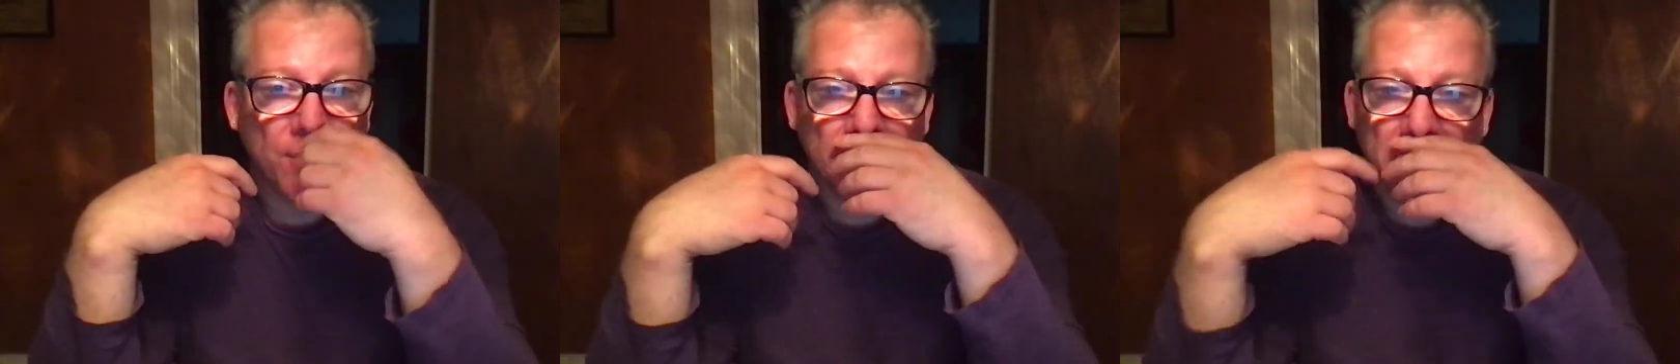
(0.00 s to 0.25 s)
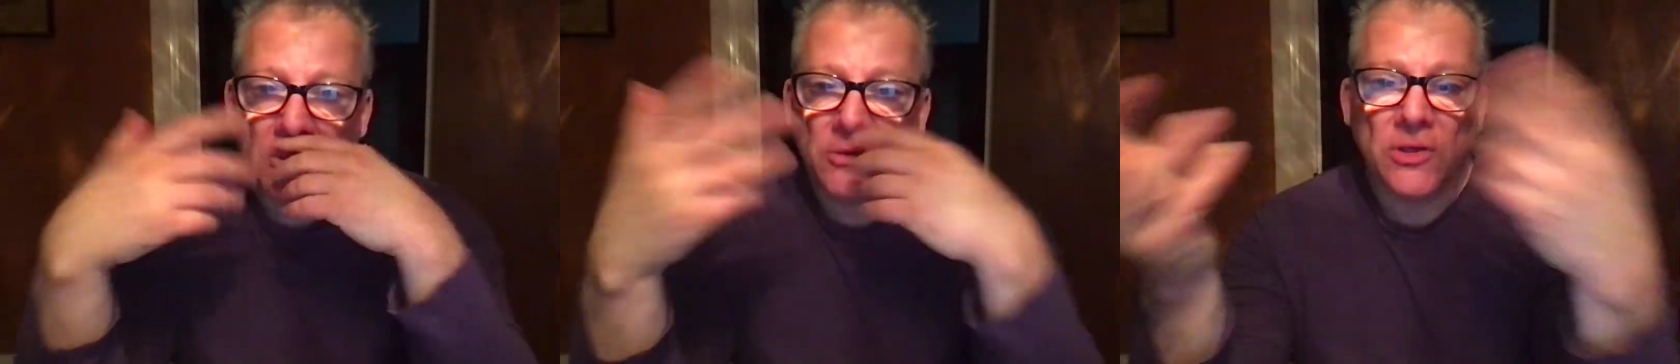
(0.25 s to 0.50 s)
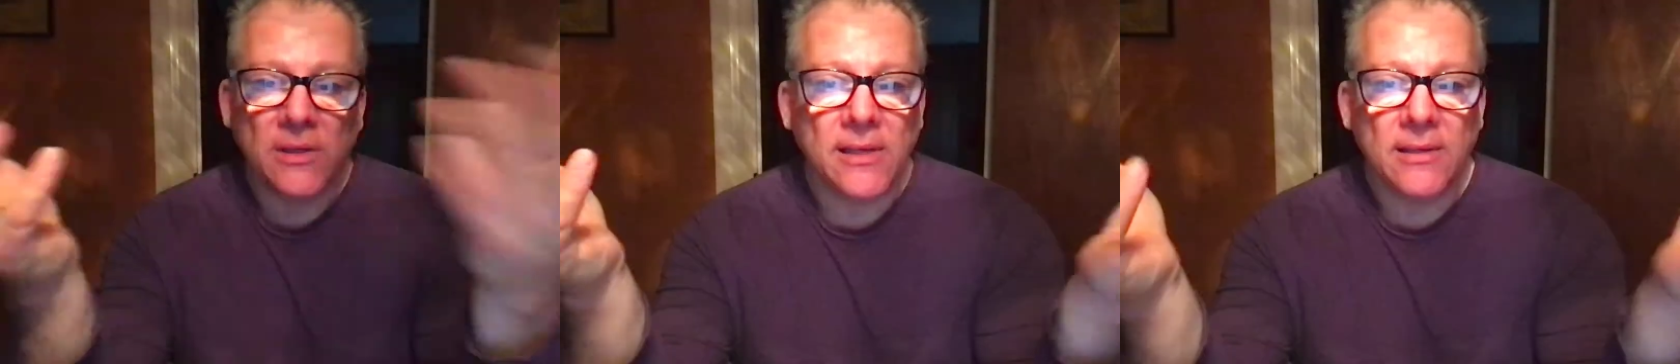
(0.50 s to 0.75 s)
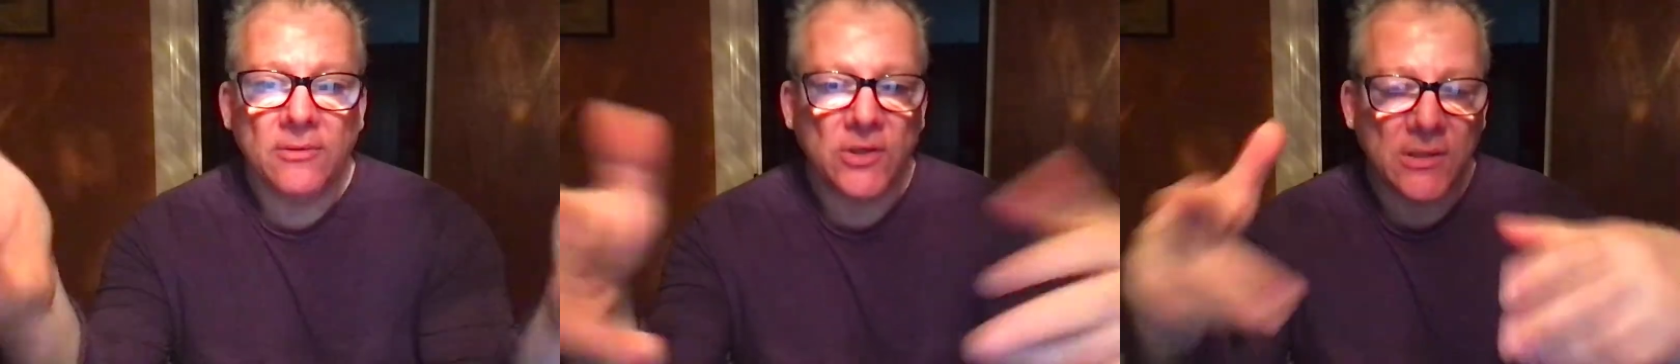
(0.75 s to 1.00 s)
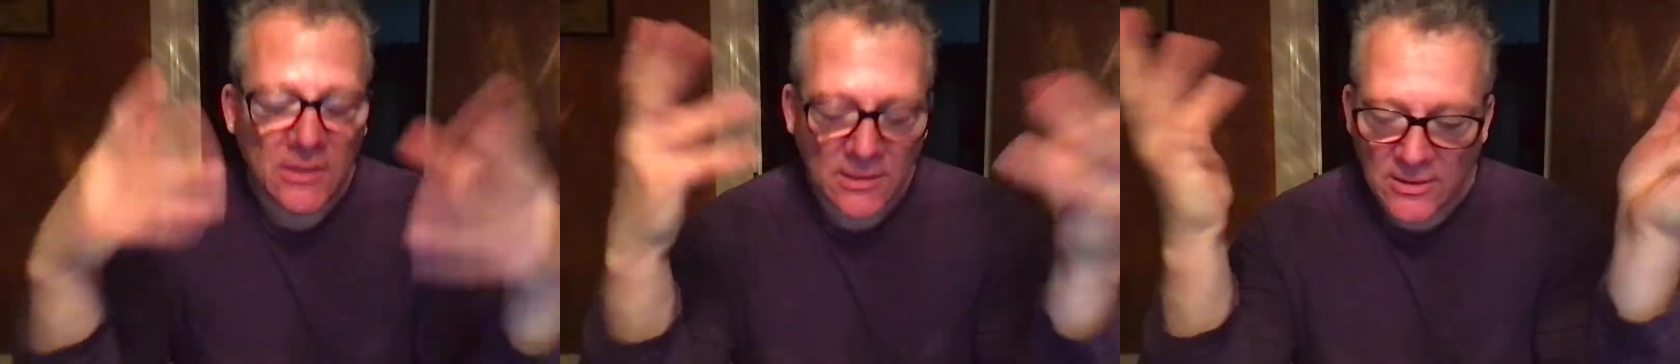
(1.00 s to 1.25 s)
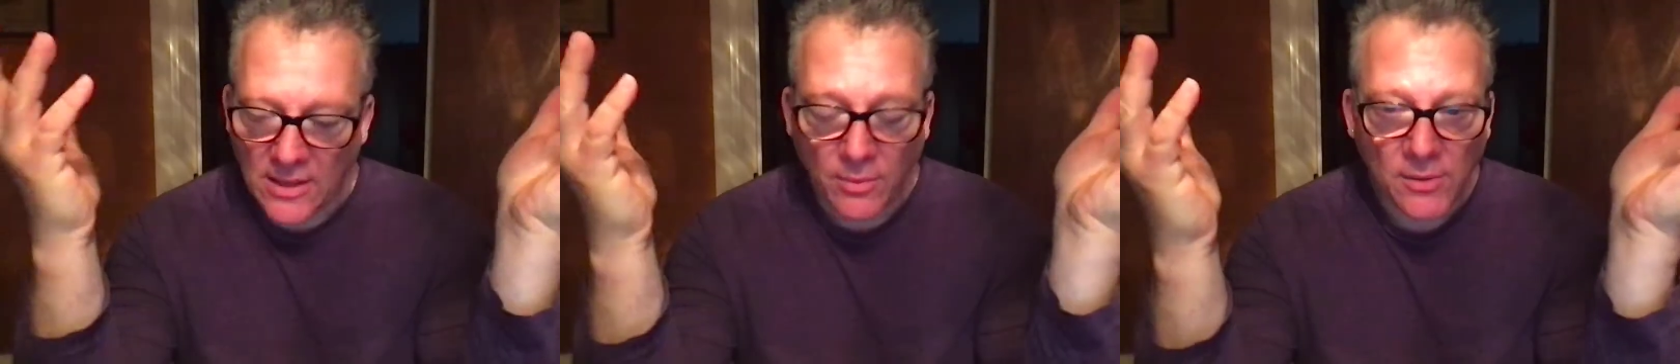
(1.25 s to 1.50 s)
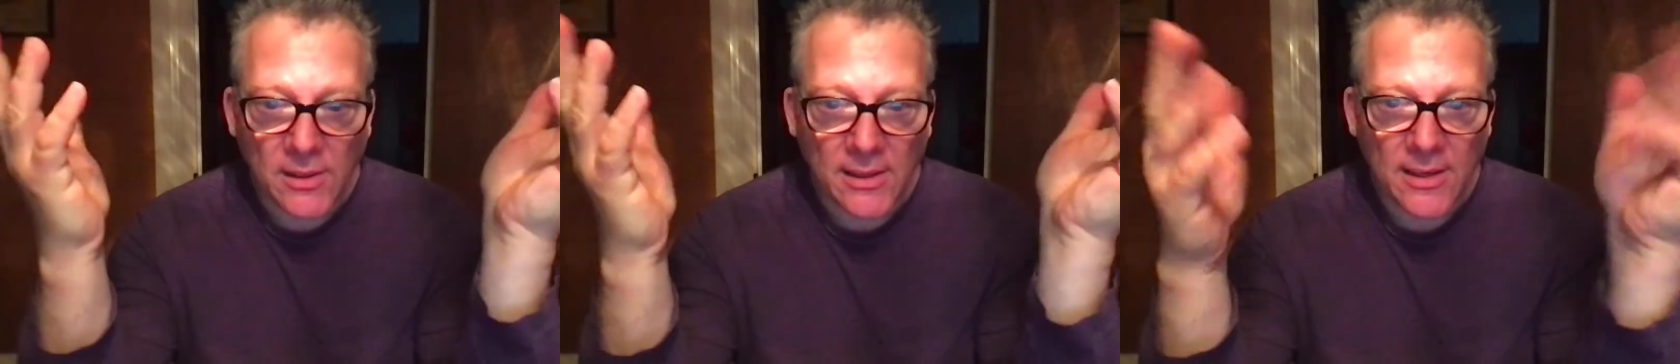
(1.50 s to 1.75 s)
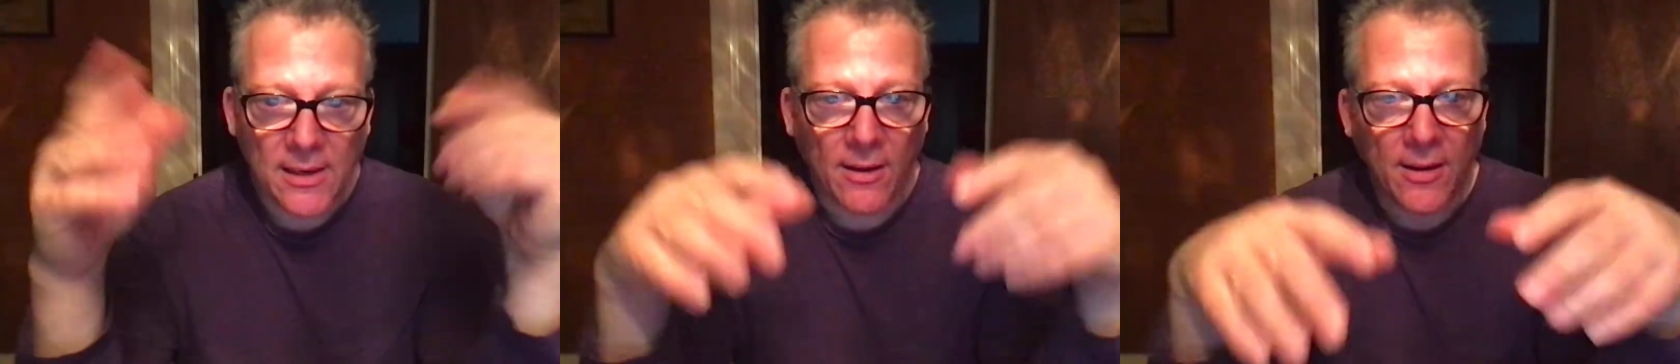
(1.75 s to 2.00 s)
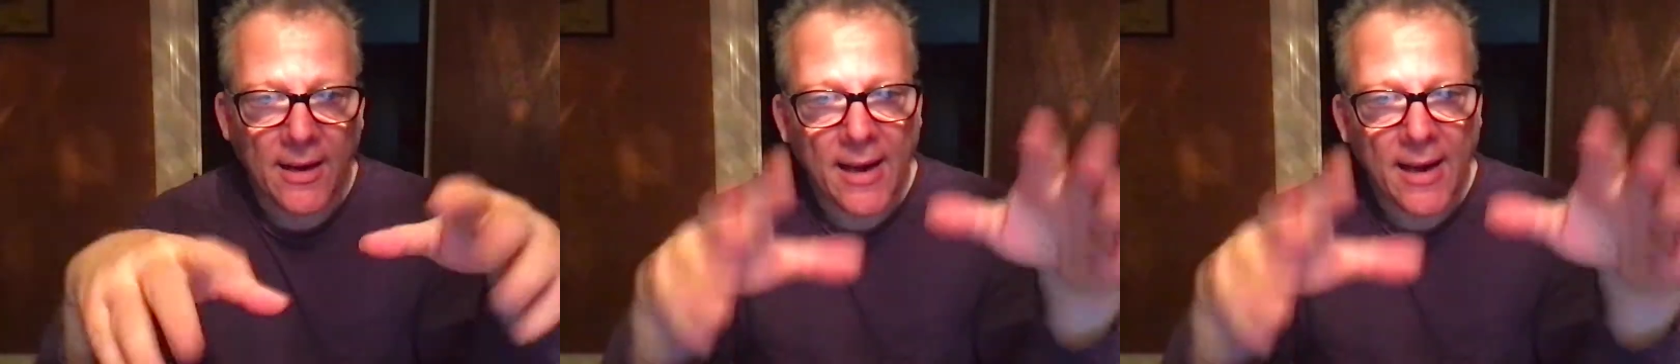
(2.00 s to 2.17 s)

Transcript: usually just double clicking on it.